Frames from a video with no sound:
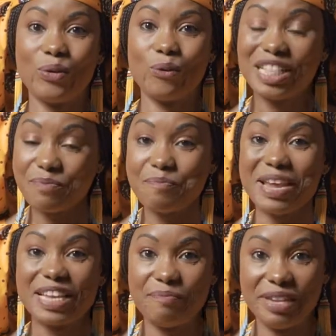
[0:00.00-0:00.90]
What
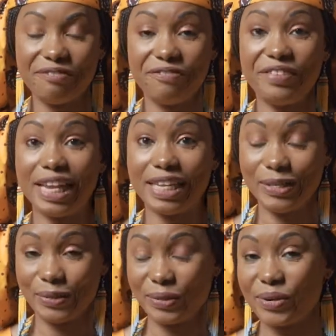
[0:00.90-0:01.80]
makes me feel
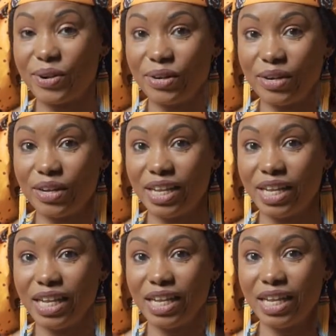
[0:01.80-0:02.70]
strong,
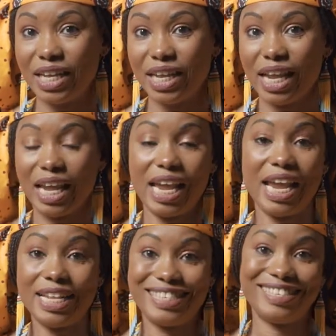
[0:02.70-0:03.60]

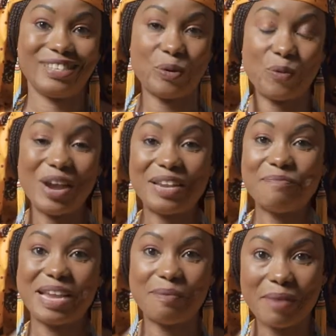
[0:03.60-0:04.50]
it's when
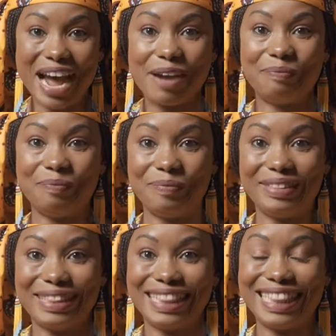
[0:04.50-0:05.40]
my mom
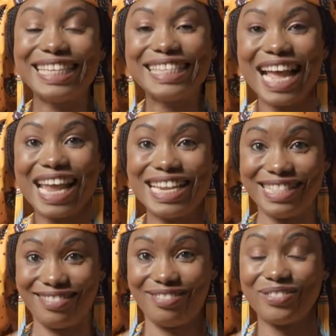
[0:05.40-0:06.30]
decided
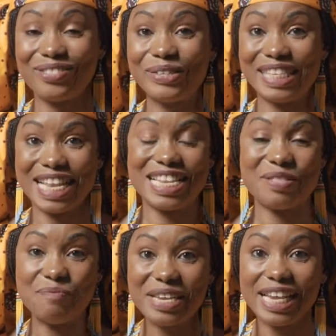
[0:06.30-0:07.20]
to send
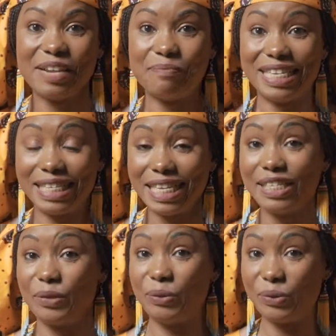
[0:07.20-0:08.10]
me and my
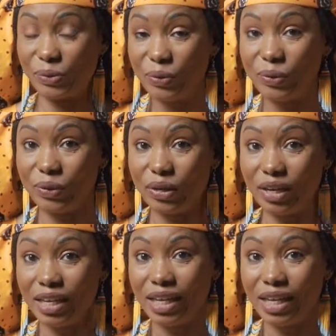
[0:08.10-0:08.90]
sister to school.